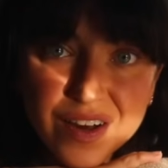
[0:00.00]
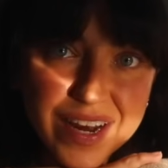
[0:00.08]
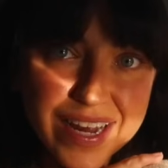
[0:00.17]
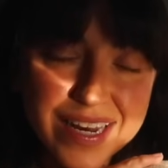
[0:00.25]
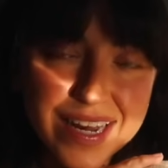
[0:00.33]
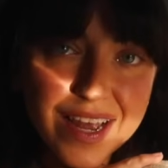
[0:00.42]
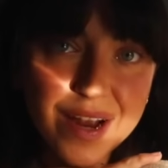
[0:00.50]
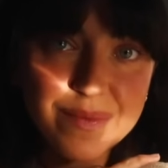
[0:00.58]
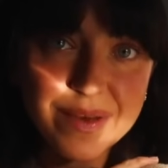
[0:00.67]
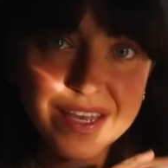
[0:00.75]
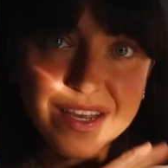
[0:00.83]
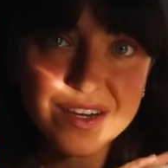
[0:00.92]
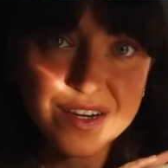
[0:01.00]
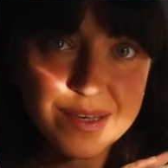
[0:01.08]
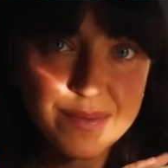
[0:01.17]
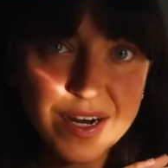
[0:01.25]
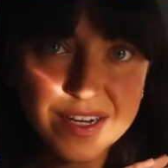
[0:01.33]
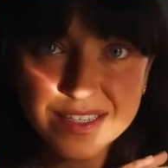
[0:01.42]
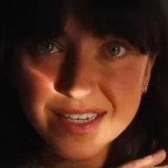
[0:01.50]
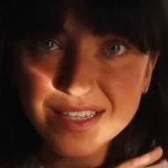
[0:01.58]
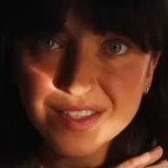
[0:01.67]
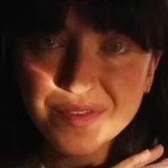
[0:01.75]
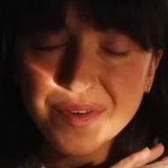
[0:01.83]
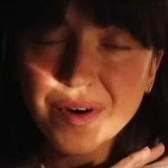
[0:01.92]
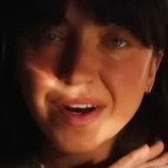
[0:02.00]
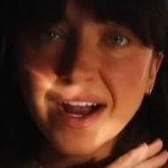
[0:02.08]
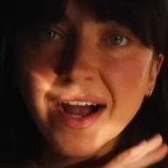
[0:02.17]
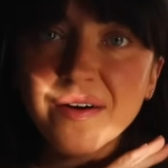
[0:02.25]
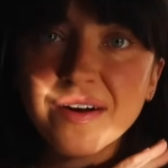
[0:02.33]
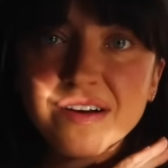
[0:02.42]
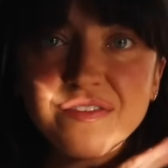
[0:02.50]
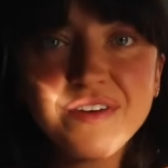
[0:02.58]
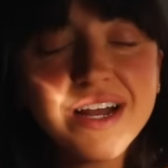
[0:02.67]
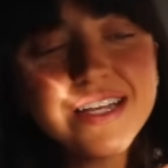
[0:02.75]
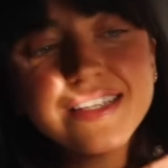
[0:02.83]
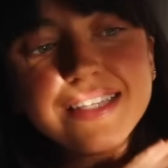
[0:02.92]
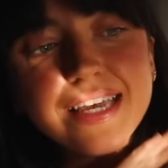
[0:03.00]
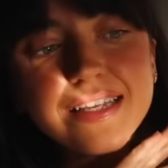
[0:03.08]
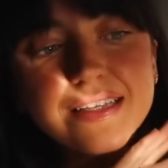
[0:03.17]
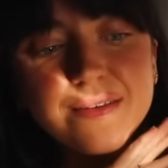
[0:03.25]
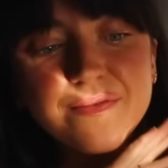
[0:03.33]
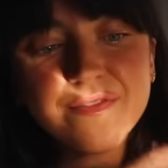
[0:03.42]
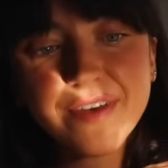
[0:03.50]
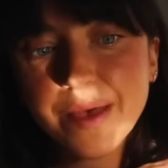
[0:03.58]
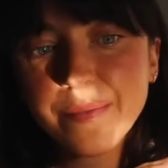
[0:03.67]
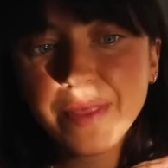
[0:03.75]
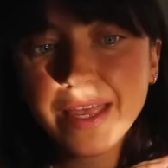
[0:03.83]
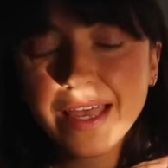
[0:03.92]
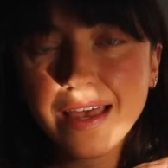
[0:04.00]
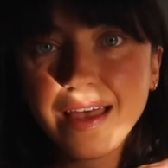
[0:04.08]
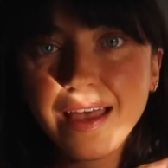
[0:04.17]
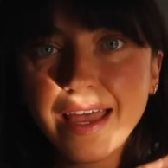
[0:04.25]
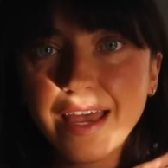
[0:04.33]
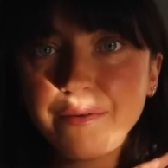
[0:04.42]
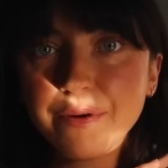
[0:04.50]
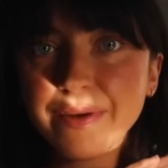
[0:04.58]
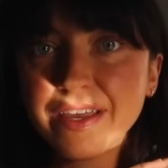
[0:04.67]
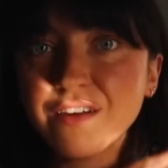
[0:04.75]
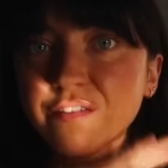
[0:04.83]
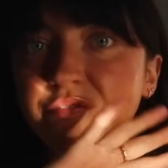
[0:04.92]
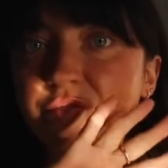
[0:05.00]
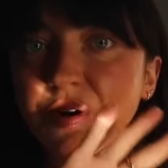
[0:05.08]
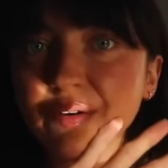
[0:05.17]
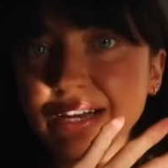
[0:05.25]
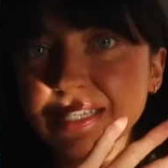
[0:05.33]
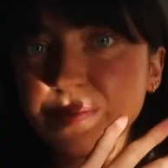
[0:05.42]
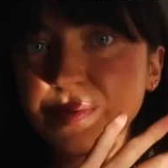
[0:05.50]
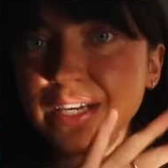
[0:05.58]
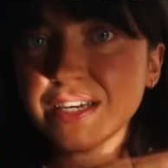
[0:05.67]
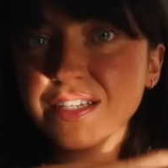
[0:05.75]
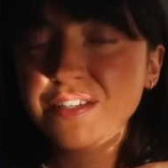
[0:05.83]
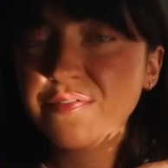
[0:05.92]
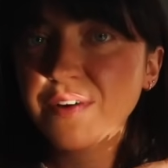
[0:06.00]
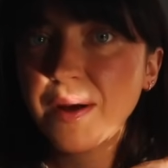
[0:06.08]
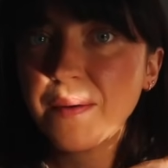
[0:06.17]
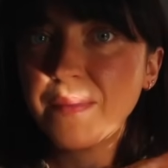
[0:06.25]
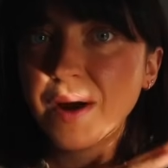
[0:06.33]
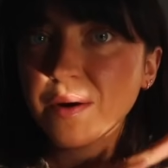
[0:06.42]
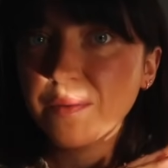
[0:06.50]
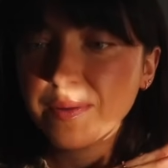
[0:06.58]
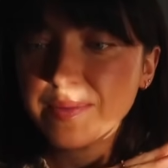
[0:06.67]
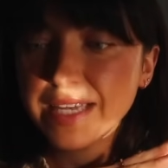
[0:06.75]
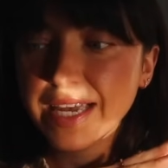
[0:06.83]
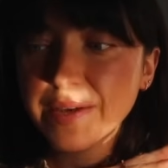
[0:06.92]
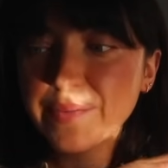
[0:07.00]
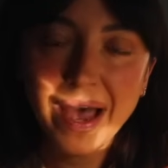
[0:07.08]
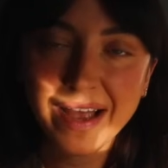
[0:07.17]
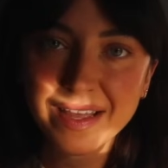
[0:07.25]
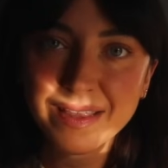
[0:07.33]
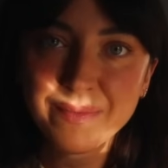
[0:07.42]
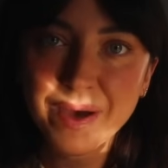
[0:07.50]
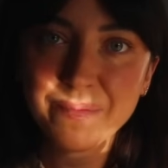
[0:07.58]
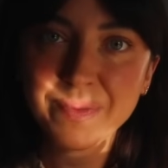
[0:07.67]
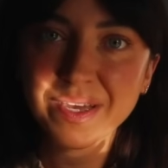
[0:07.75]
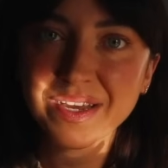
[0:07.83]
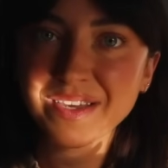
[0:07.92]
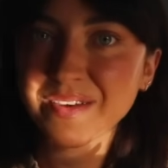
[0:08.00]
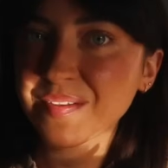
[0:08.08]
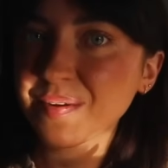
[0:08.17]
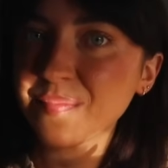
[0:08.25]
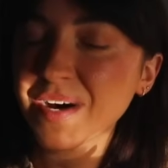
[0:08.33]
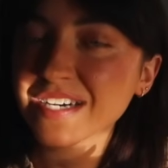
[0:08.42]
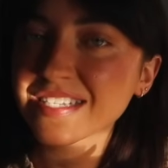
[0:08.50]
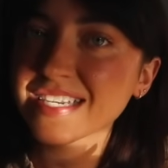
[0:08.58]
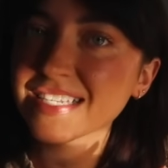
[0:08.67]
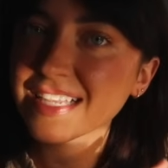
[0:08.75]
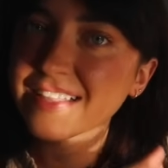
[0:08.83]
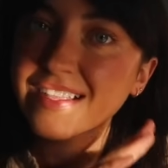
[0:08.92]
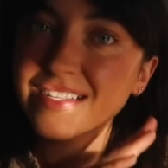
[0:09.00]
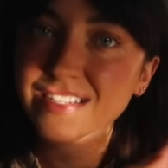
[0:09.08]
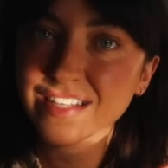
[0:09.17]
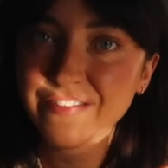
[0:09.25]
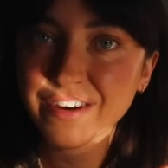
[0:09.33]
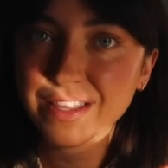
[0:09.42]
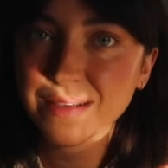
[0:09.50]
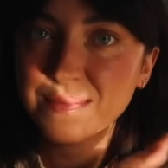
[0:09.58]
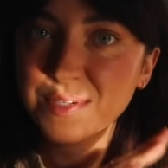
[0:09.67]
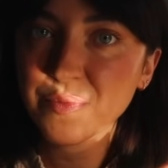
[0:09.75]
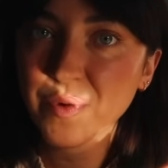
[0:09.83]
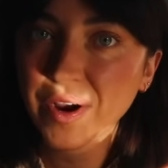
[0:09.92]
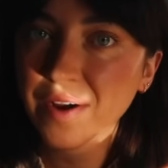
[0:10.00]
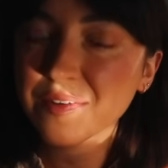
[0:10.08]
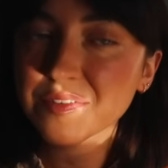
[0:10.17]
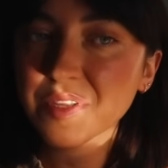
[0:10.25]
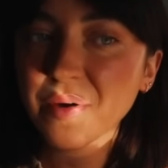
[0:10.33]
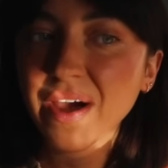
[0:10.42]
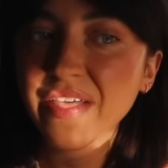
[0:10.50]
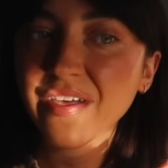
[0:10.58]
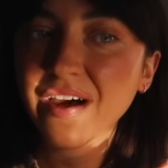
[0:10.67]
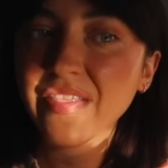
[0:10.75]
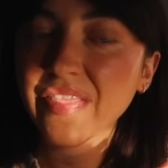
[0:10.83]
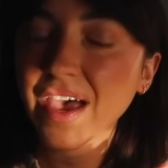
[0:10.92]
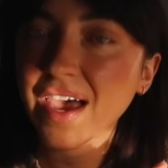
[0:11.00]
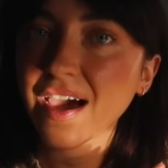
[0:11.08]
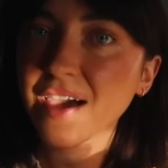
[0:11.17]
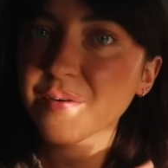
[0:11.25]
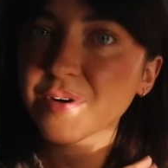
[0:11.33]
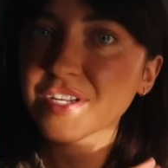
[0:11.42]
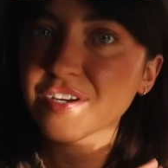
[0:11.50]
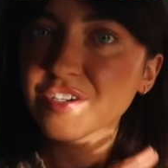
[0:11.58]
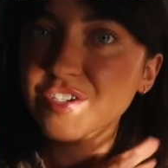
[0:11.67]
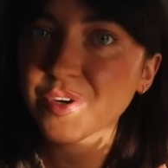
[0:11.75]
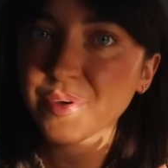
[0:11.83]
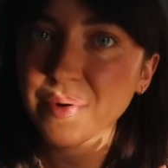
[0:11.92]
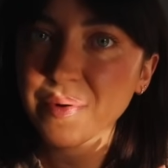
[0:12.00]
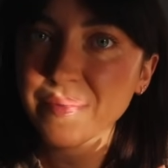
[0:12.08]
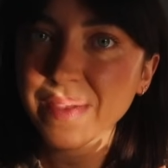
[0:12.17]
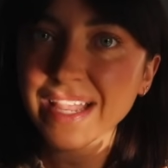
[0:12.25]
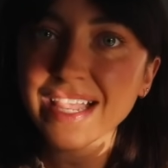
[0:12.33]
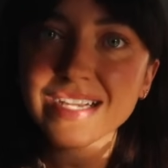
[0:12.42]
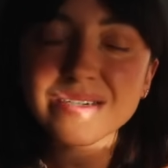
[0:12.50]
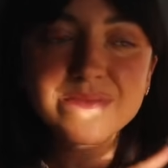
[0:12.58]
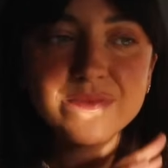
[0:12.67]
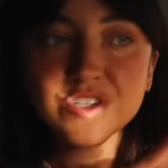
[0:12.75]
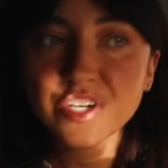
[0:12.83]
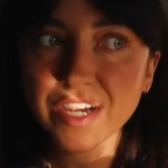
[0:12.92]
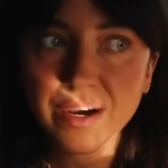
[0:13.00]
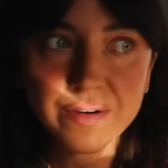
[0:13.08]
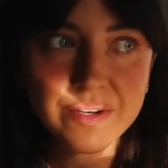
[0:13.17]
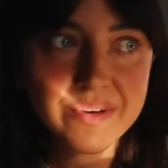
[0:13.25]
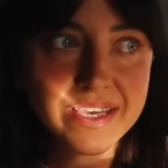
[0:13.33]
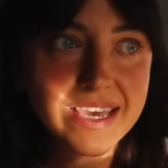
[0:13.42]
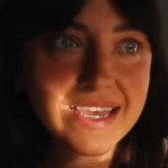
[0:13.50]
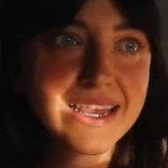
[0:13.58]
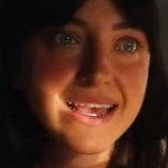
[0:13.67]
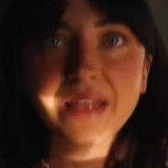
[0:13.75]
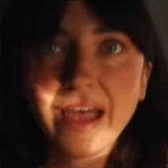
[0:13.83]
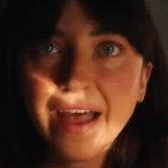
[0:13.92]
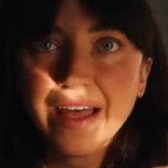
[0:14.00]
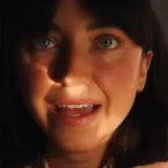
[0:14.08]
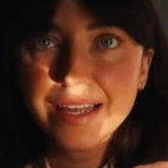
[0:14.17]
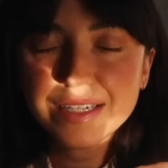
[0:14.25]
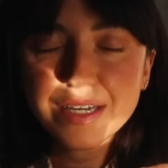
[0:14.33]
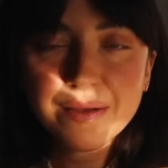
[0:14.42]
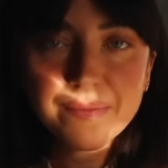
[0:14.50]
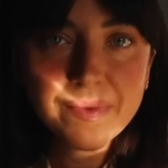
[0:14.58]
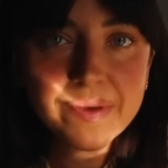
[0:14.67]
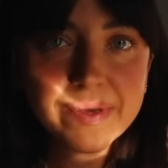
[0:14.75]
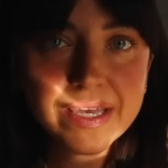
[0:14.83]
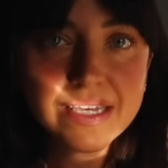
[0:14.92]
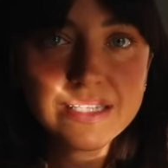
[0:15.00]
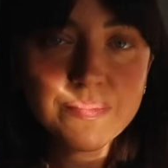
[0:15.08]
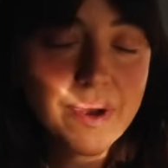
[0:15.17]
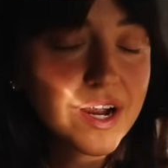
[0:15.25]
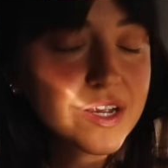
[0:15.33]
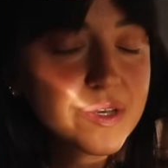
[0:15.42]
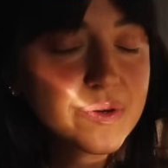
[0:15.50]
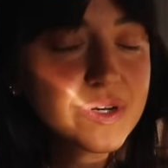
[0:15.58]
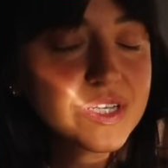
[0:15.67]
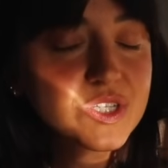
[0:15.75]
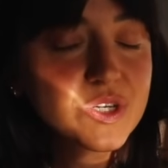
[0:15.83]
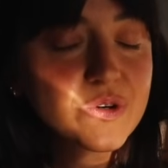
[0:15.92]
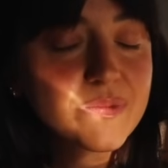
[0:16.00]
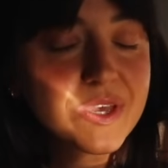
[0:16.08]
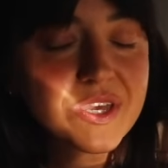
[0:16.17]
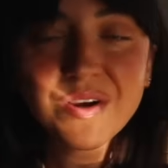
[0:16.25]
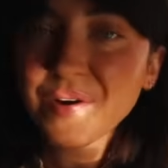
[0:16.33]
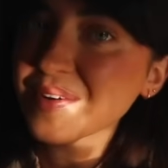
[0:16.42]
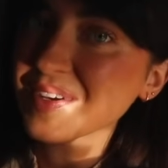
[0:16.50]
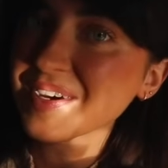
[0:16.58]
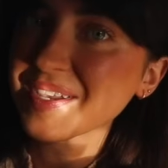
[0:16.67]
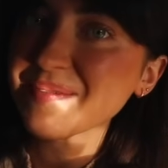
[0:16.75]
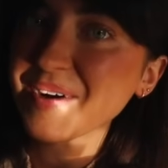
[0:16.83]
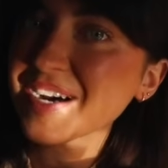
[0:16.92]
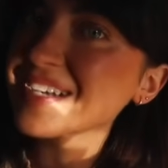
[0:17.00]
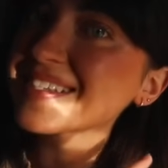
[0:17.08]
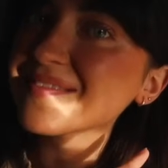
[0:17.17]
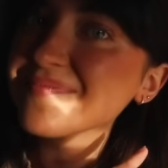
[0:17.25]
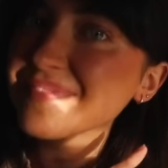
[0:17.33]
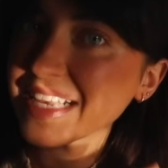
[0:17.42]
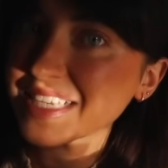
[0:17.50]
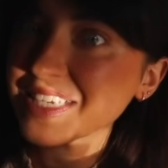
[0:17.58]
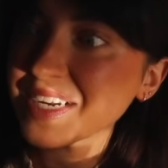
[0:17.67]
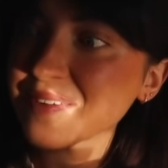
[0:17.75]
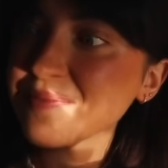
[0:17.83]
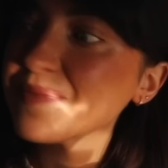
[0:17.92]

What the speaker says: Greg and I are making cookie boxes for our friends and some family, and we're making 4 recipes from our website, packing them up in cute little boxes and then delivering them tomorrow. So I thought that I would show you what we're making, show you how we're doing it, and maybe inspire you to make your own cookie box next year.